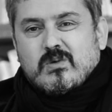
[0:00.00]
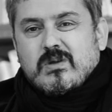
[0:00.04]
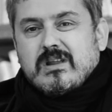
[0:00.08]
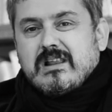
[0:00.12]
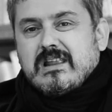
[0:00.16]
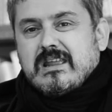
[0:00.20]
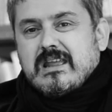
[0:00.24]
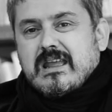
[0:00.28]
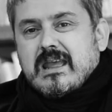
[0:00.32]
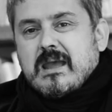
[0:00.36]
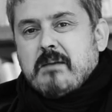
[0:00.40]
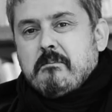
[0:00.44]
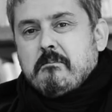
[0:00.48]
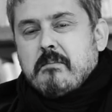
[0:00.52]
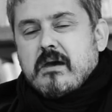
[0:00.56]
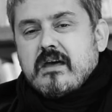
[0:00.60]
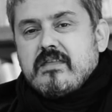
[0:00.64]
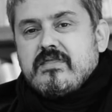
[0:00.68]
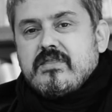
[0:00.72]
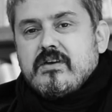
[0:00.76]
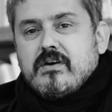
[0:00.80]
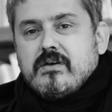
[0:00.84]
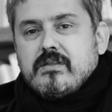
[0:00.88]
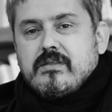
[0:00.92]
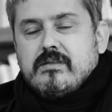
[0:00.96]
really a
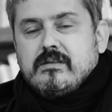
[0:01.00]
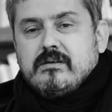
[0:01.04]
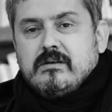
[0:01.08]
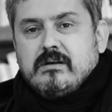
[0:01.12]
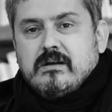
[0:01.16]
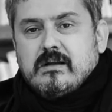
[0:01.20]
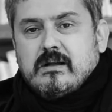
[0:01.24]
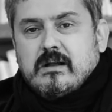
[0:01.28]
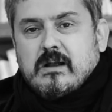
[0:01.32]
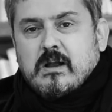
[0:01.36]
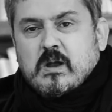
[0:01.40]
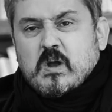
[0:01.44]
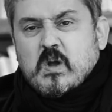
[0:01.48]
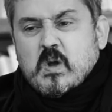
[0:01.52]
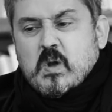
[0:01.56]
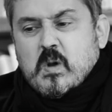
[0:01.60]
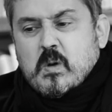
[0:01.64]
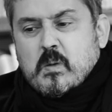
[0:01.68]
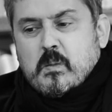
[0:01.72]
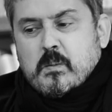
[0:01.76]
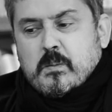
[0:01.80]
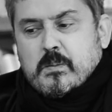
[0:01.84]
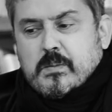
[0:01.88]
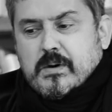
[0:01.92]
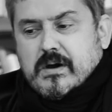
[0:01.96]
method,
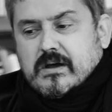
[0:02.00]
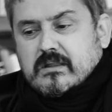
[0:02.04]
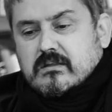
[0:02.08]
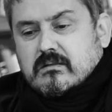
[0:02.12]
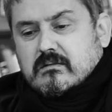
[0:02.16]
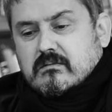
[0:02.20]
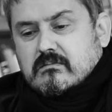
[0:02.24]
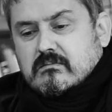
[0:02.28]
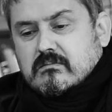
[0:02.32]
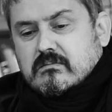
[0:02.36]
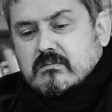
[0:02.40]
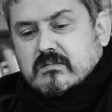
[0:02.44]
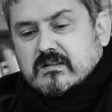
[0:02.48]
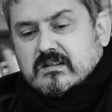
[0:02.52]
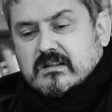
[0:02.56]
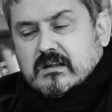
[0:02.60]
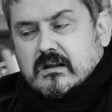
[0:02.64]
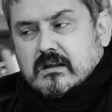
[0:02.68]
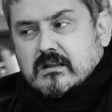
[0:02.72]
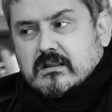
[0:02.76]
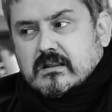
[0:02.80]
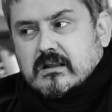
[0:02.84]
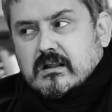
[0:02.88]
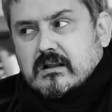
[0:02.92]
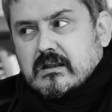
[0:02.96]
but
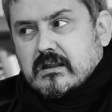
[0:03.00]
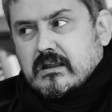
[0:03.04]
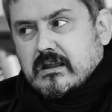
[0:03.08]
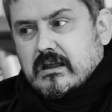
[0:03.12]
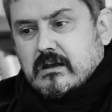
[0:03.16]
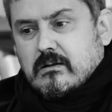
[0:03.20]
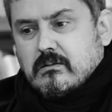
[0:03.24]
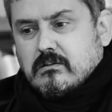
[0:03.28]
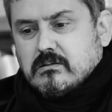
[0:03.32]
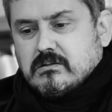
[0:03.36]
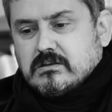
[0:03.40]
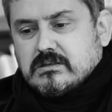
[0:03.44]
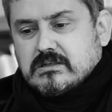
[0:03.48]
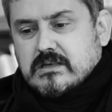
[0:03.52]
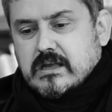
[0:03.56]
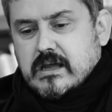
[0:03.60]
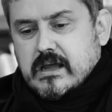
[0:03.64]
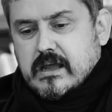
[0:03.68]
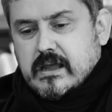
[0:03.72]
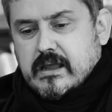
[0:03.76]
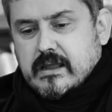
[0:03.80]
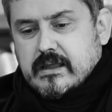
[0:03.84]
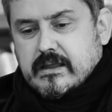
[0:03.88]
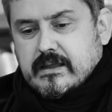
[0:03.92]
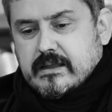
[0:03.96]
certainly I would
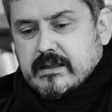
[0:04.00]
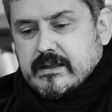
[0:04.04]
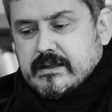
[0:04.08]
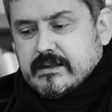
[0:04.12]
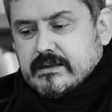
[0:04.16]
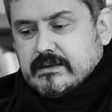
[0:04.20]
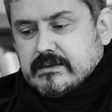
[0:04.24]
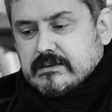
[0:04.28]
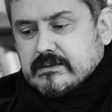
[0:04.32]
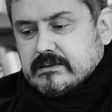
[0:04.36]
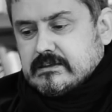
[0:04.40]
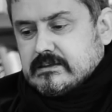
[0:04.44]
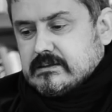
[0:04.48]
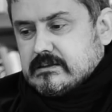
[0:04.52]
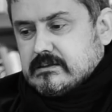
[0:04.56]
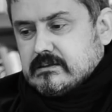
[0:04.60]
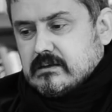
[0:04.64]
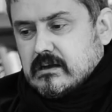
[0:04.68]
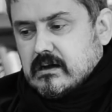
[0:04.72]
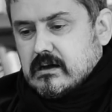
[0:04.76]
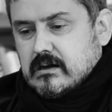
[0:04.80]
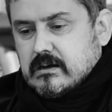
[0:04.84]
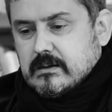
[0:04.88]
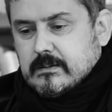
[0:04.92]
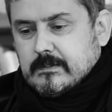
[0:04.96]
say is
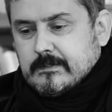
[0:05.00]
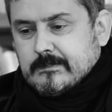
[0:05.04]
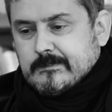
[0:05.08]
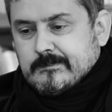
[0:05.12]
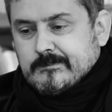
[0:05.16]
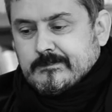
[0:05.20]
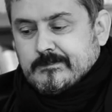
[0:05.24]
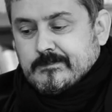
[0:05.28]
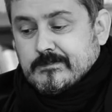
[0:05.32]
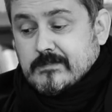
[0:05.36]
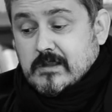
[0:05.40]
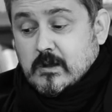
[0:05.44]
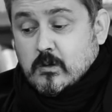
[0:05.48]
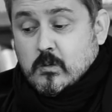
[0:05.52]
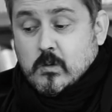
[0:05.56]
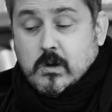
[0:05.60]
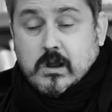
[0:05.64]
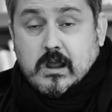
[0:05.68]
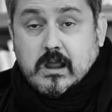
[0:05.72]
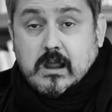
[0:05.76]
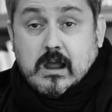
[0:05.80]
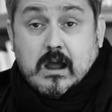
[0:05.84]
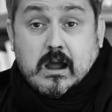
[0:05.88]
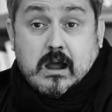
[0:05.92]
um, the way